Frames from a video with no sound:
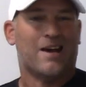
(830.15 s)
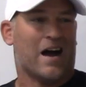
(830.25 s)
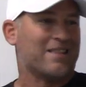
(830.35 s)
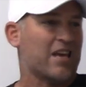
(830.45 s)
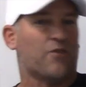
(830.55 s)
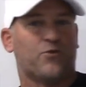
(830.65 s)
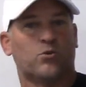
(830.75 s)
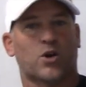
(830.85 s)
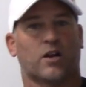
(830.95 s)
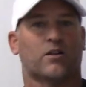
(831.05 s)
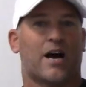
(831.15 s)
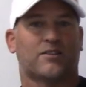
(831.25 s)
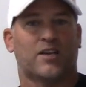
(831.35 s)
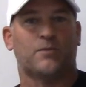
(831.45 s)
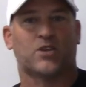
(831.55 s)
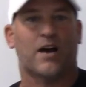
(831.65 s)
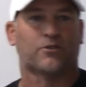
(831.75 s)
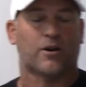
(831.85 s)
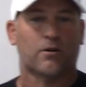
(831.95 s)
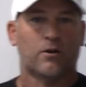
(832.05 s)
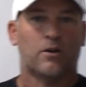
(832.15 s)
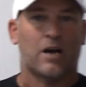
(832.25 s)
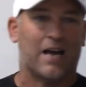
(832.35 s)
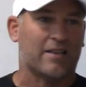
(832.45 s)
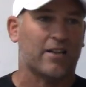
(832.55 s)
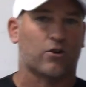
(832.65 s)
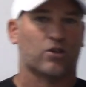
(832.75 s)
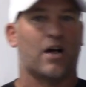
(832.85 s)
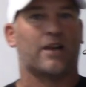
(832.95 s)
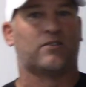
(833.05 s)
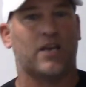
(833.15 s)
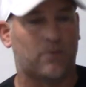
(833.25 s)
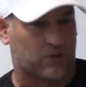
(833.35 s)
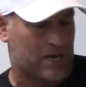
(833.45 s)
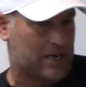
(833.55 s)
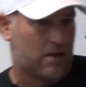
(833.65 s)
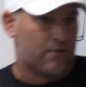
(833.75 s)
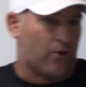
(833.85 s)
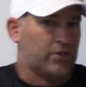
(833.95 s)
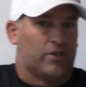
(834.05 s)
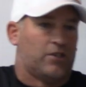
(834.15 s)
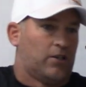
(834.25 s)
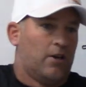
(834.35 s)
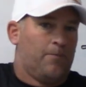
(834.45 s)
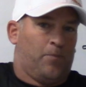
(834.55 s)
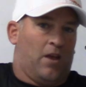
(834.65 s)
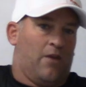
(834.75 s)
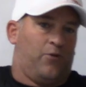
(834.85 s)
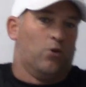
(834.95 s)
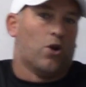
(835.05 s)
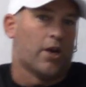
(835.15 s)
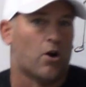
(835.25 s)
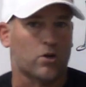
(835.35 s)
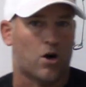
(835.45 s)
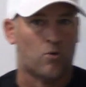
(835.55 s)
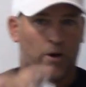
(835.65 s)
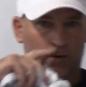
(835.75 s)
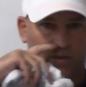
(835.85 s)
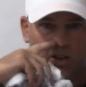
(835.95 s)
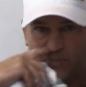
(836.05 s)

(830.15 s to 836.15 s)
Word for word: I think if you look at a lot of teams out there, I think there's a lot of teams like, for instance, if you look at Oklahoma,